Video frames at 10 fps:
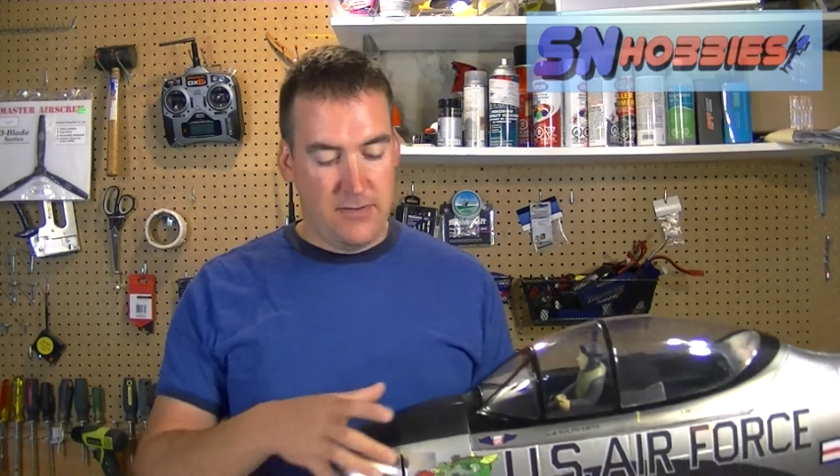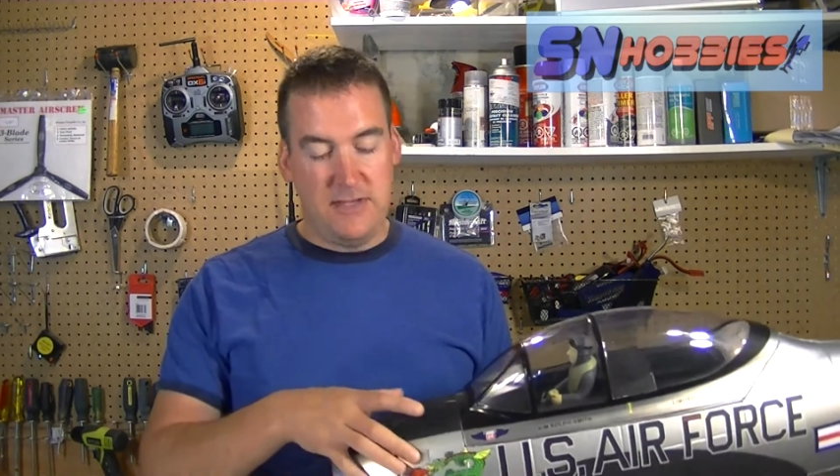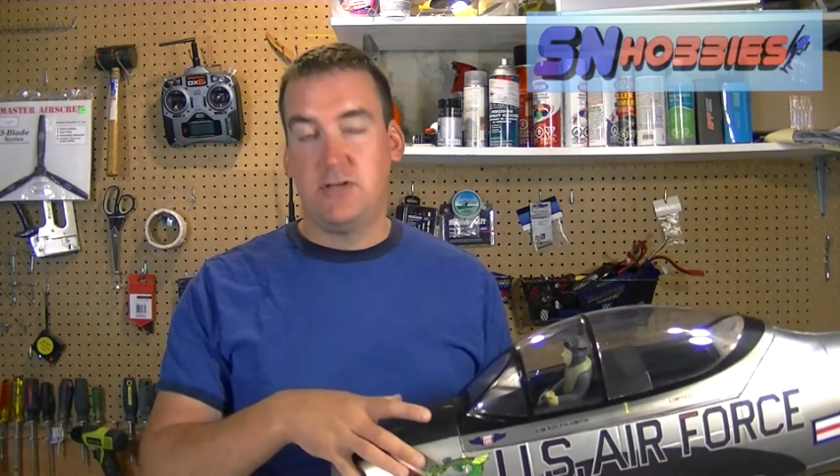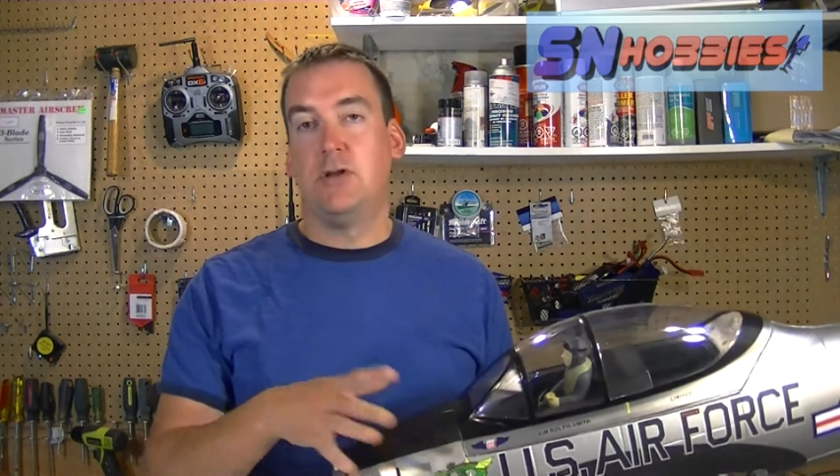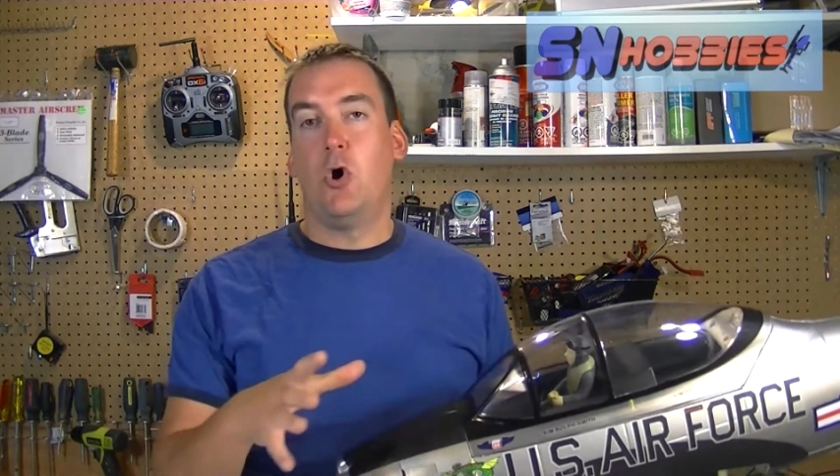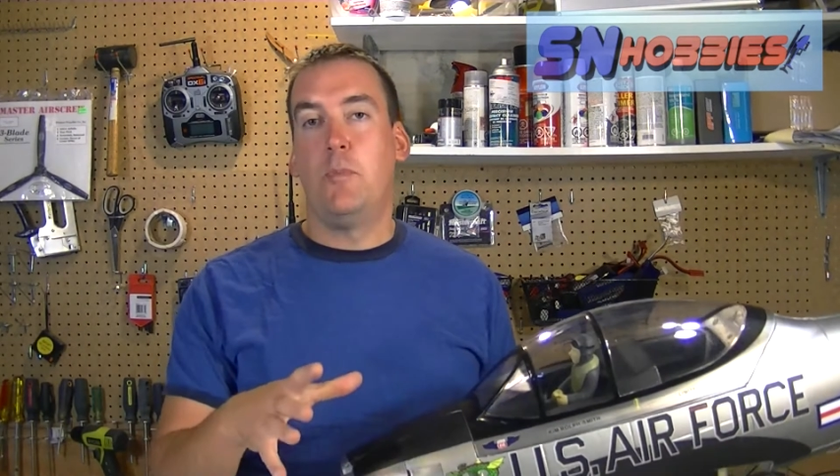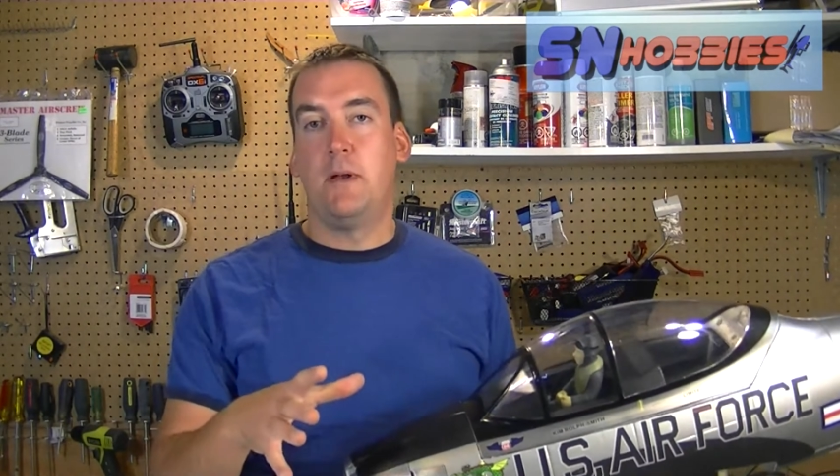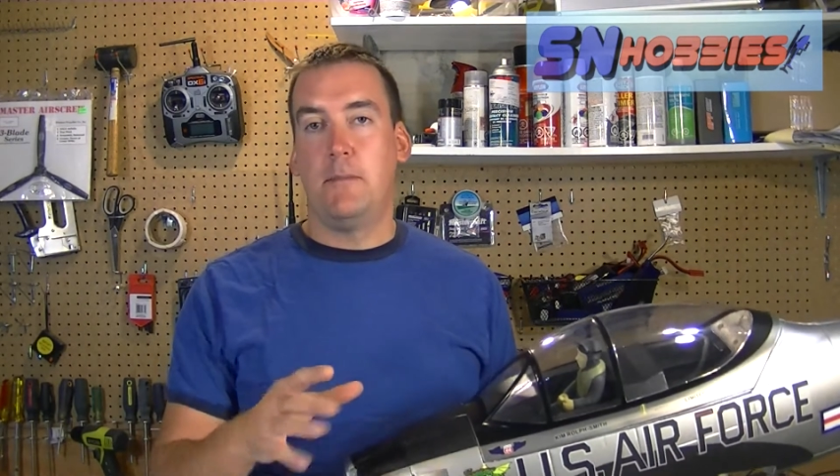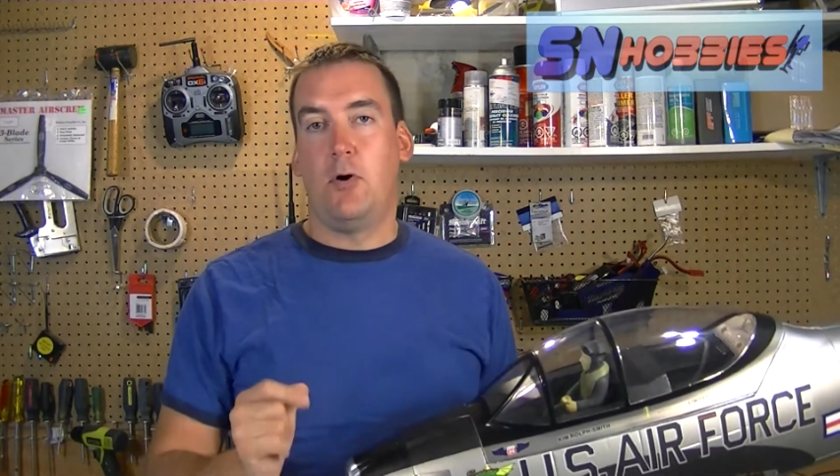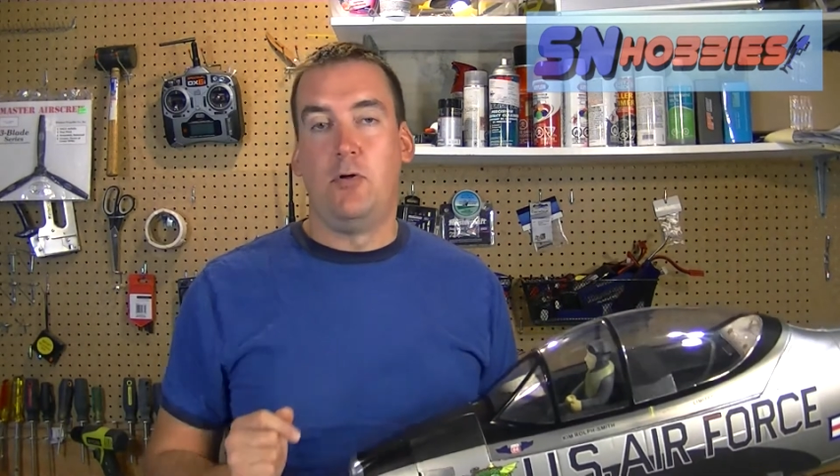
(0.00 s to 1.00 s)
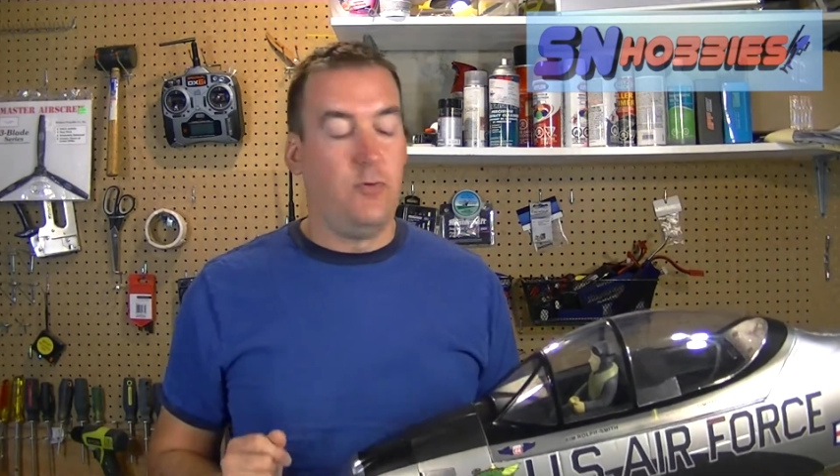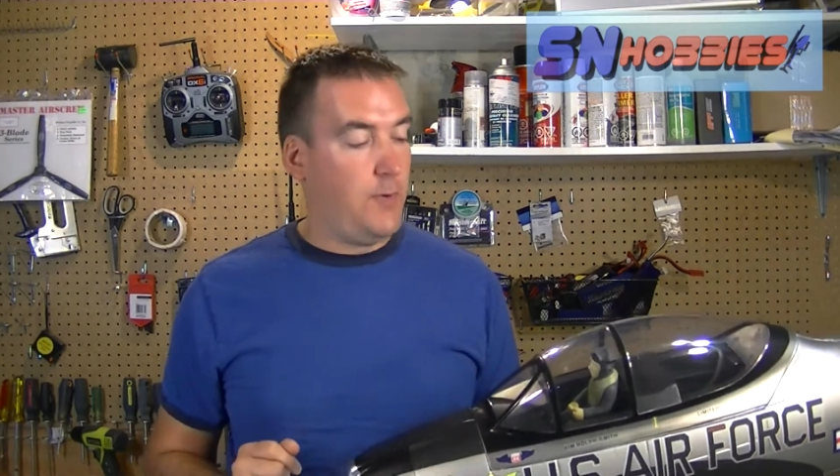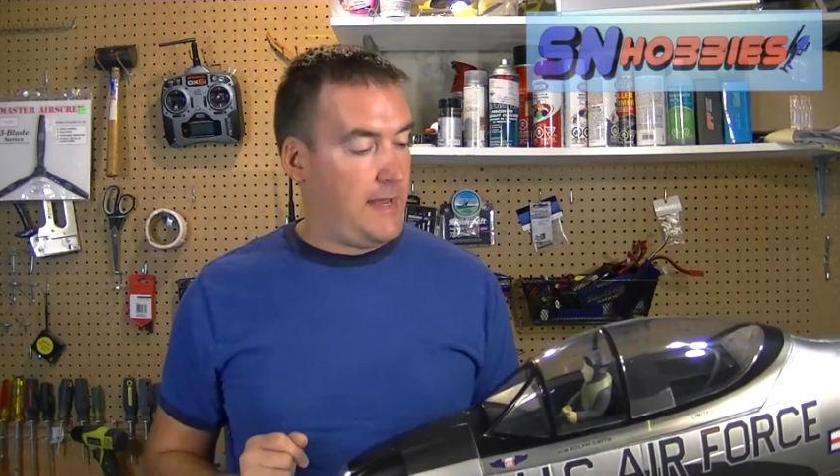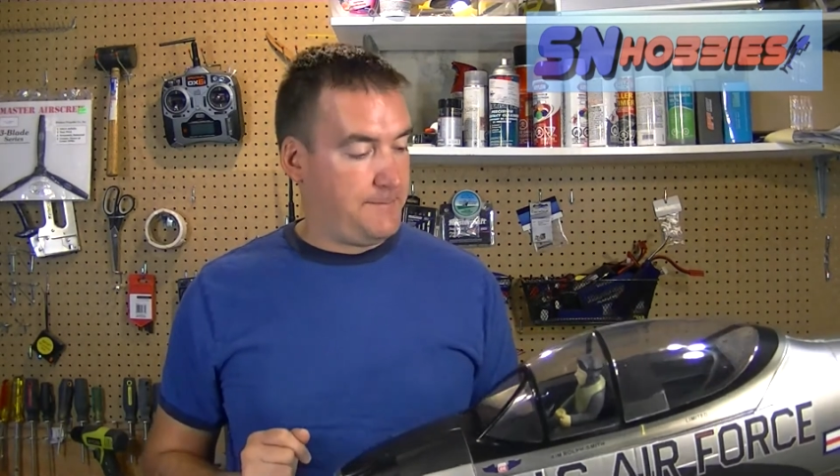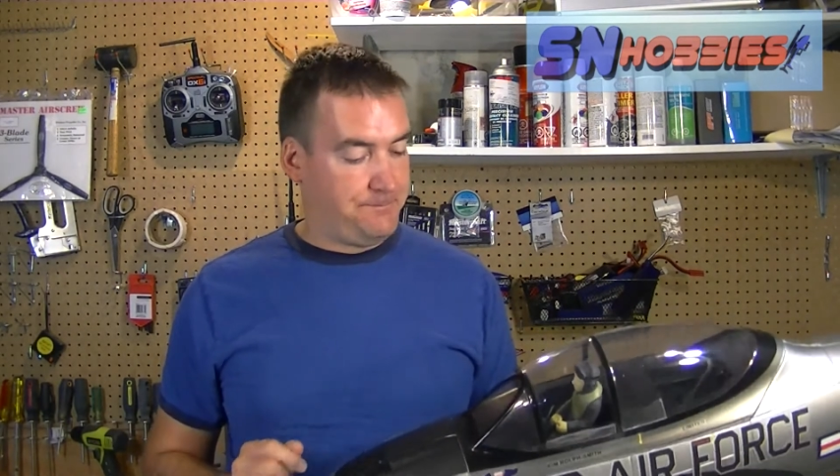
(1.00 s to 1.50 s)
these are going to open up all the way.